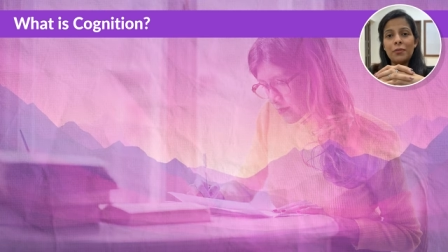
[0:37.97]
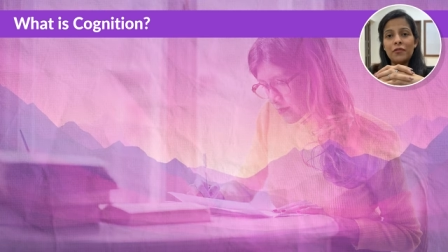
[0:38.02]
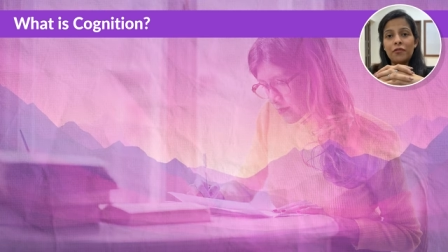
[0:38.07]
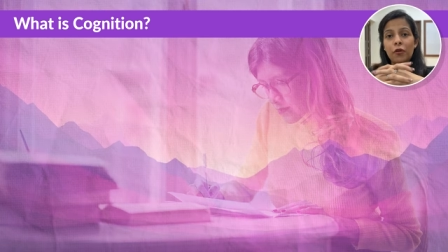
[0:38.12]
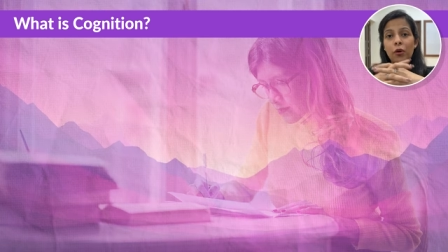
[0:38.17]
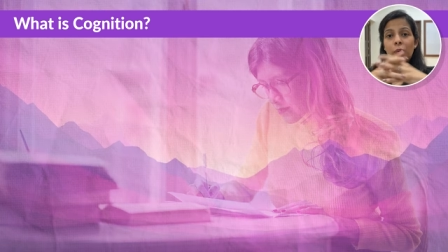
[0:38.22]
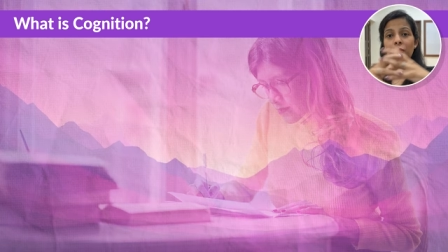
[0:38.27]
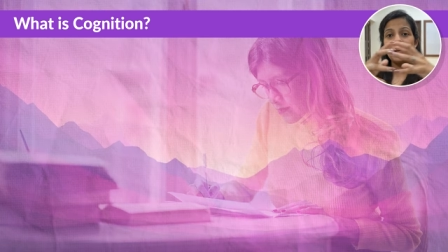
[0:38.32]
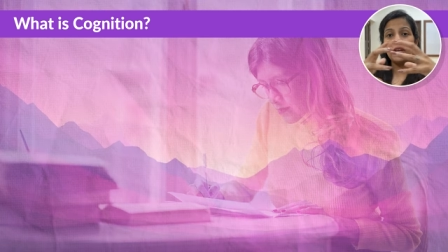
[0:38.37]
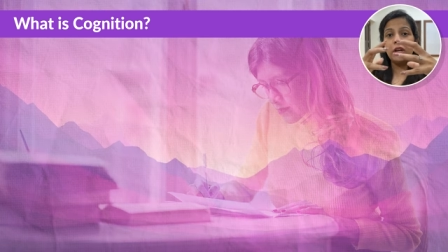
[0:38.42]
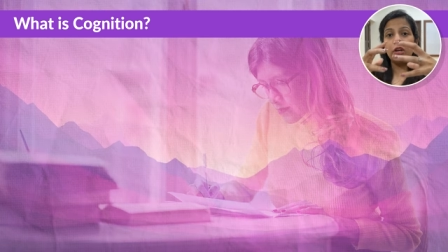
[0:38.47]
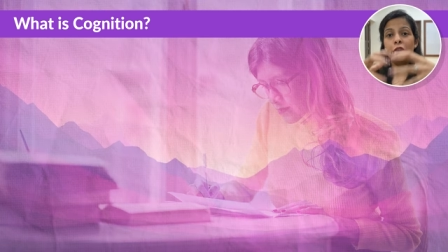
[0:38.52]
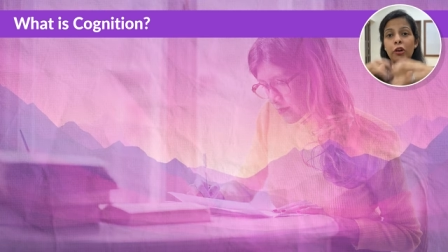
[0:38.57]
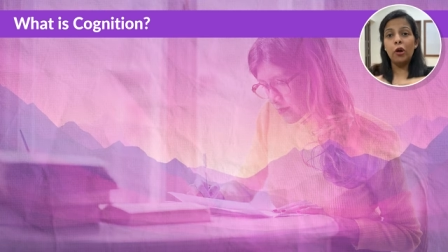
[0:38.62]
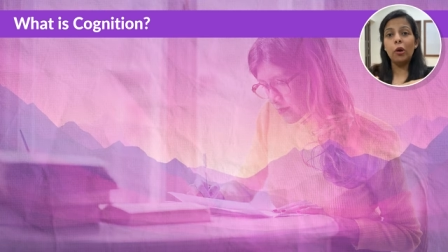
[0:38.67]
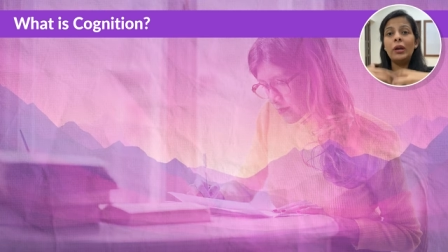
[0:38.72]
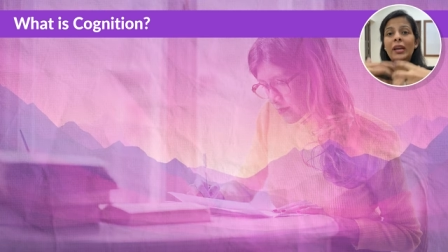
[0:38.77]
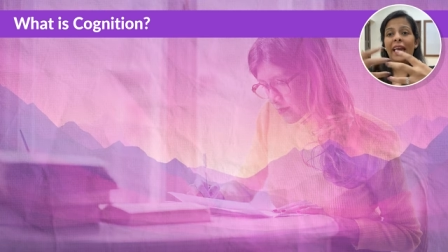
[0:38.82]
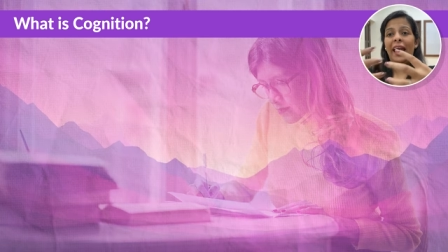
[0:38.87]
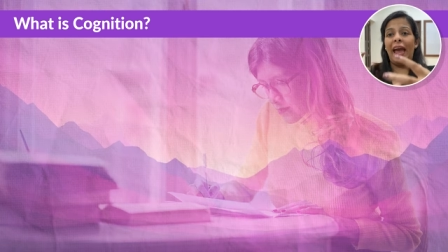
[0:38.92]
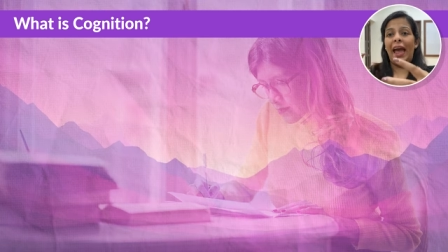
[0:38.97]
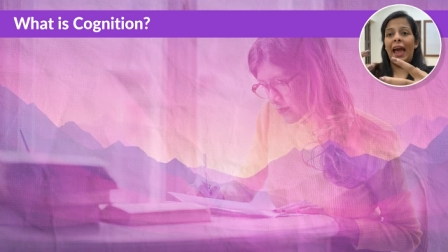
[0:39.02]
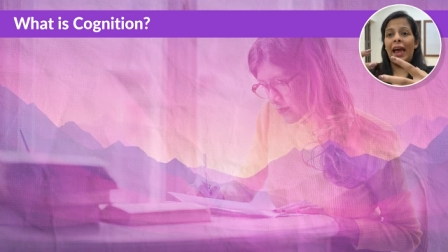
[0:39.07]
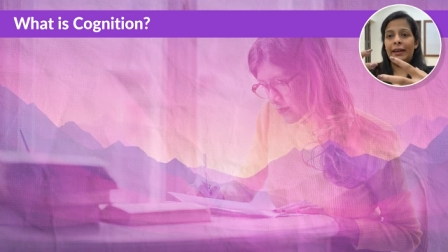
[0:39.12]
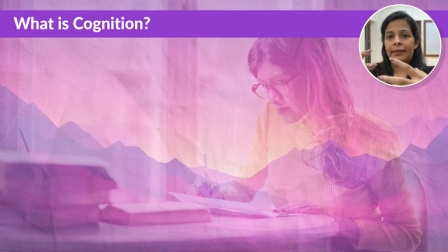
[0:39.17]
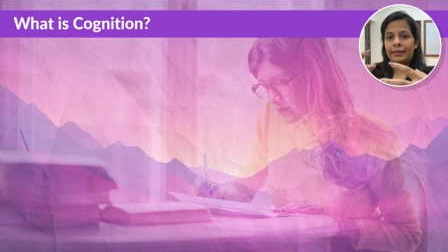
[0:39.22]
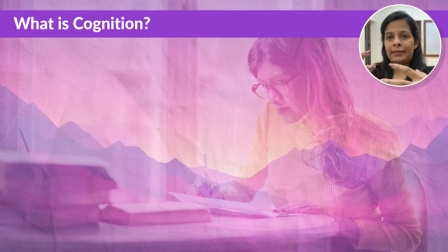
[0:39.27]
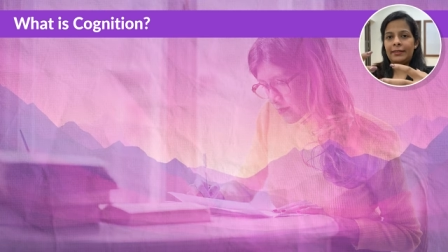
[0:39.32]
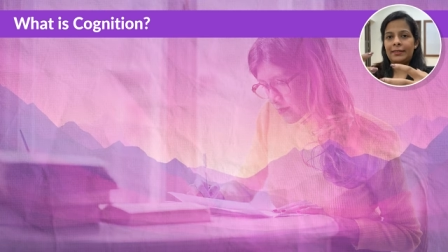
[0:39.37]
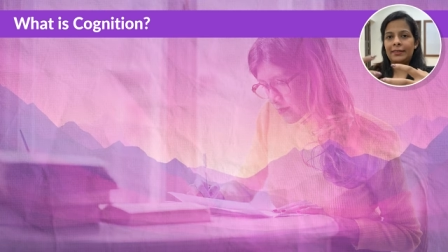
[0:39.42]
before we look at
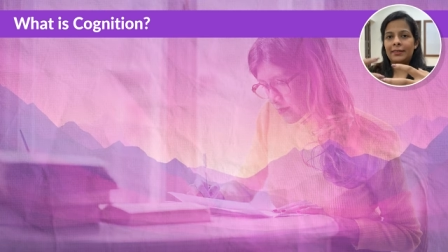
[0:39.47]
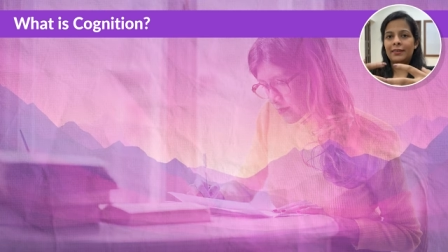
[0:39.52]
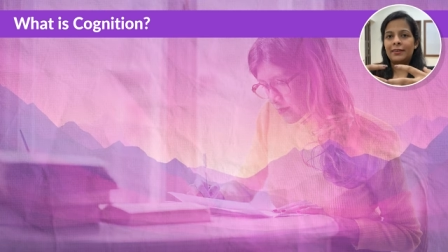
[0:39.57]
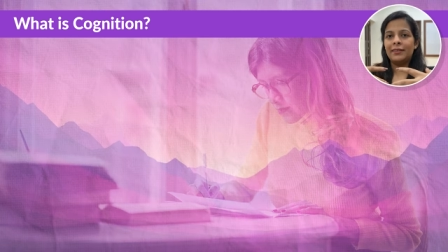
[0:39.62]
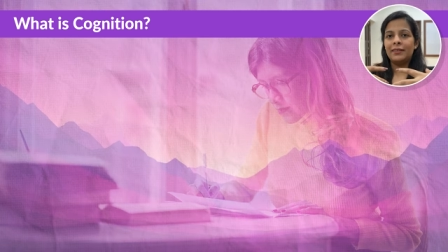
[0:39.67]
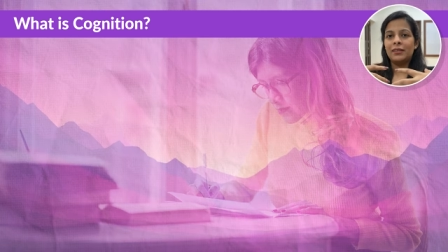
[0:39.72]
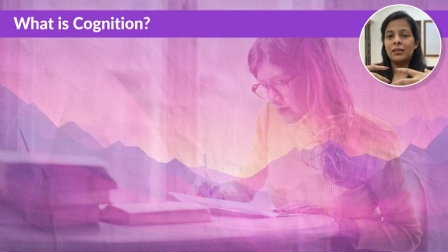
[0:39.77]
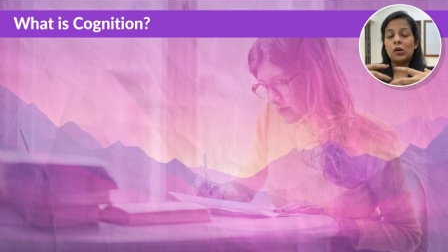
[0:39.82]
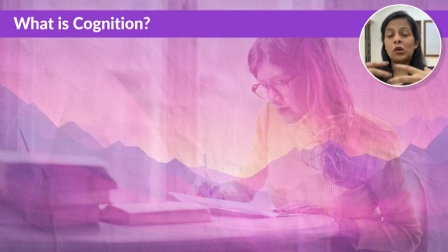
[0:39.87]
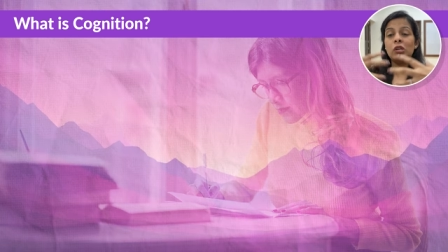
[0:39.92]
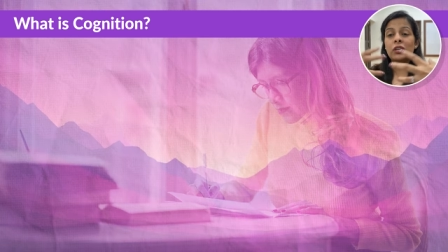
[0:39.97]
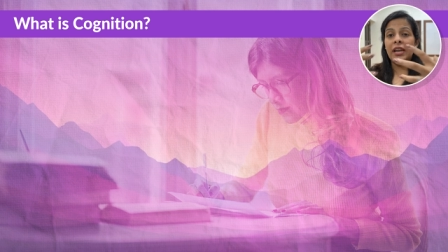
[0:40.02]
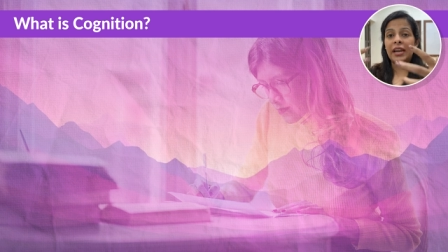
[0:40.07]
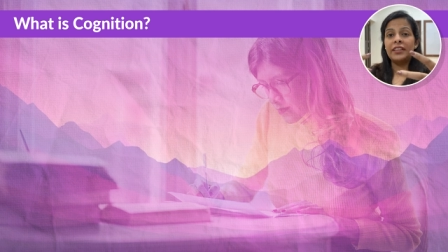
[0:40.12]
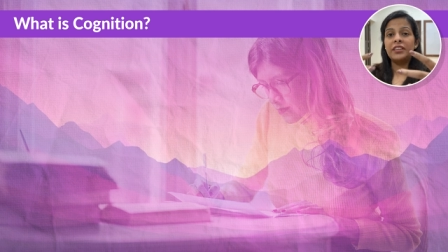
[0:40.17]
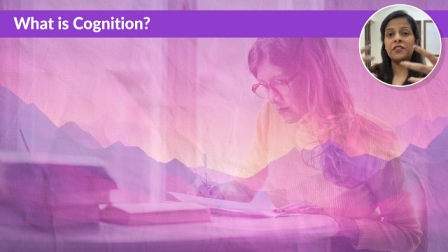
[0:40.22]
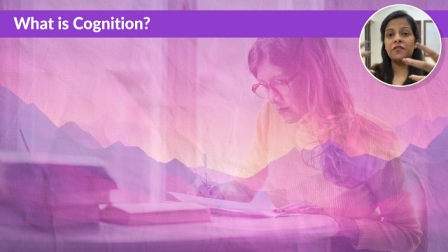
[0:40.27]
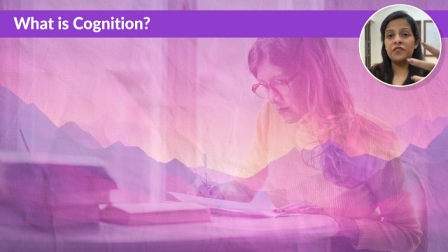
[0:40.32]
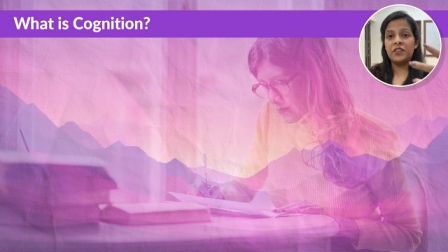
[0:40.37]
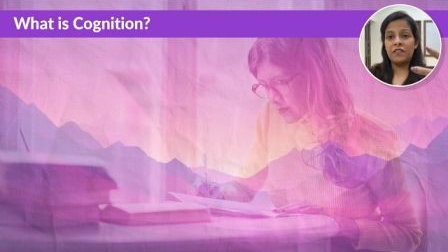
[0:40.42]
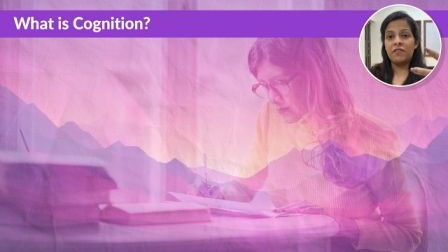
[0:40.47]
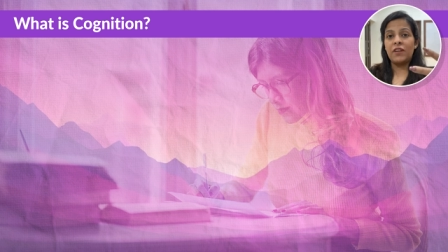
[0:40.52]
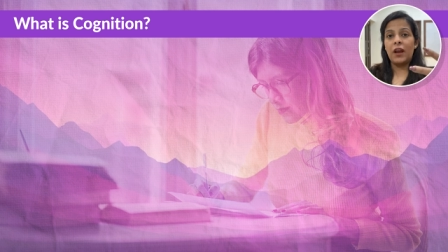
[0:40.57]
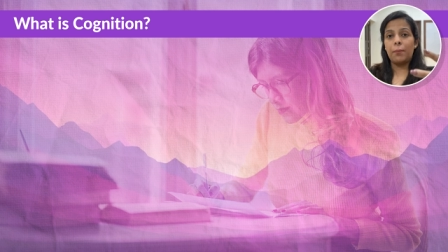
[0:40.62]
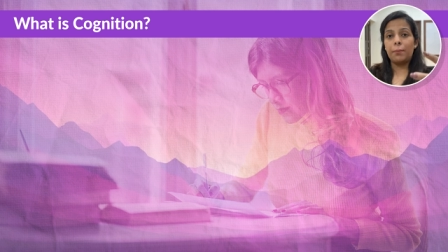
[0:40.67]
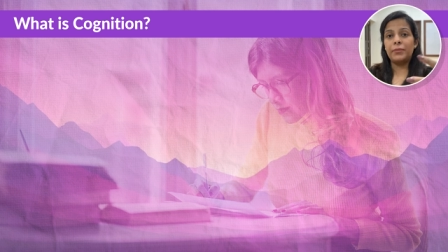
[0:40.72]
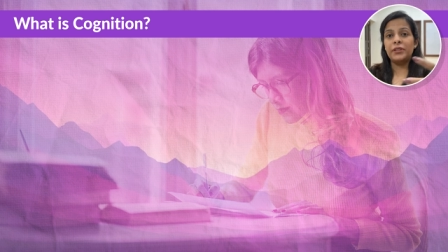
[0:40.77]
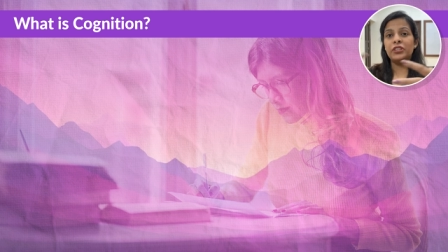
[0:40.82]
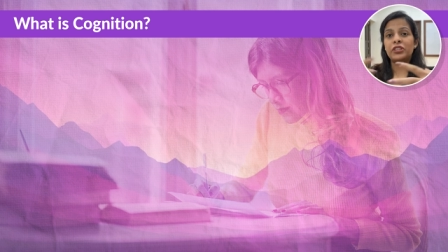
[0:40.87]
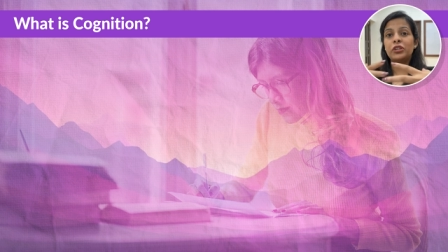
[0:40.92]
cognitive
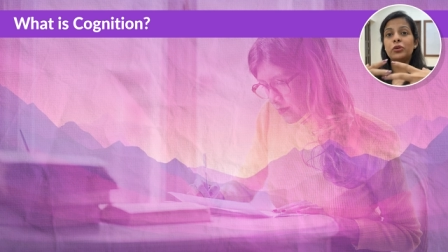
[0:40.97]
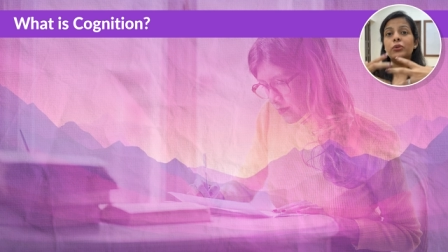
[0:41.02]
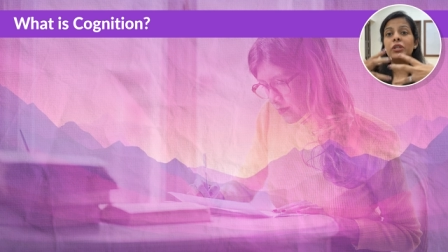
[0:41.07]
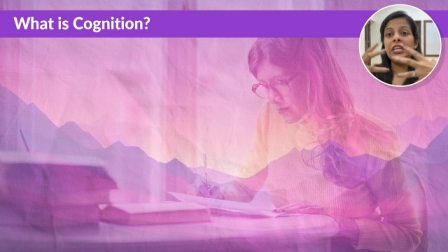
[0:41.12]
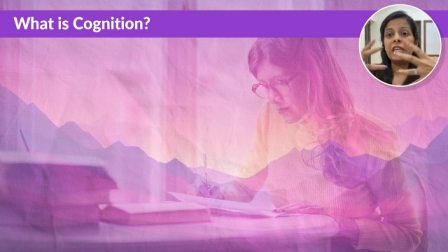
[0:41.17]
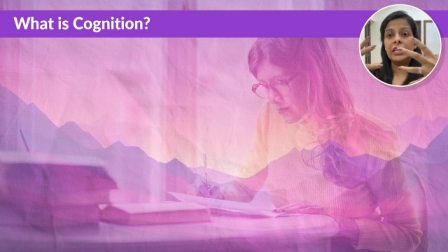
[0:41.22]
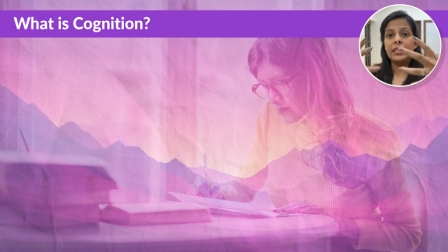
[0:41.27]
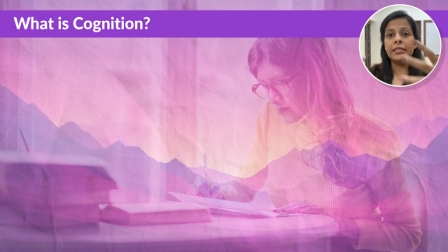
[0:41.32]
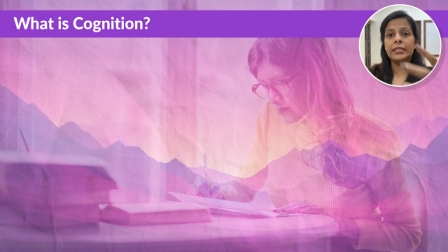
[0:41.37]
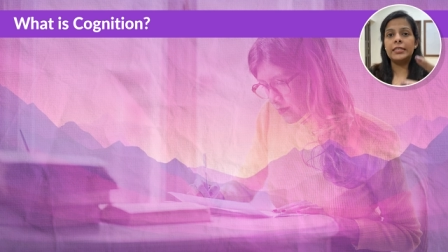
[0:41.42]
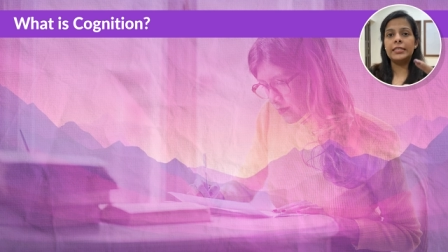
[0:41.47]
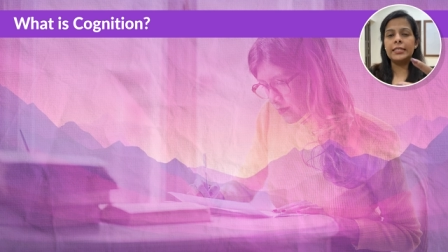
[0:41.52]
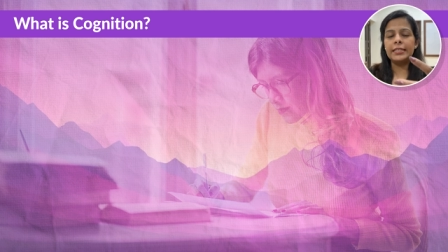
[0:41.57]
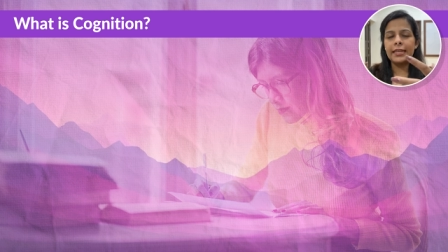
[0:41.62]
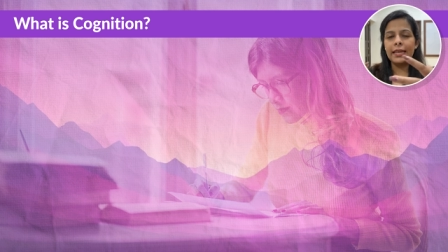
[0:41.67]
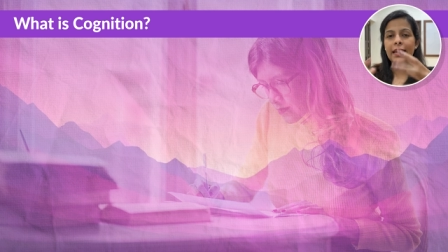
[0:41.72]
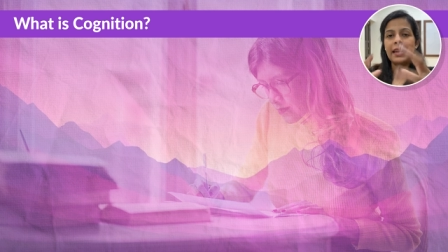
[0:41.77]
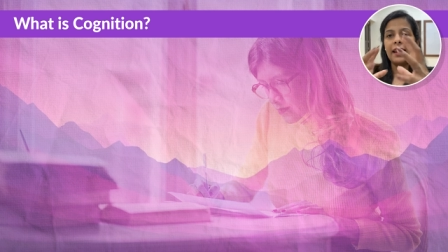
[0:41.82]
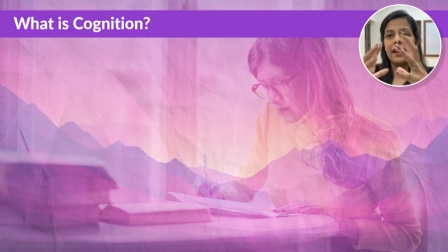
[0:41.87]
development theory in detail,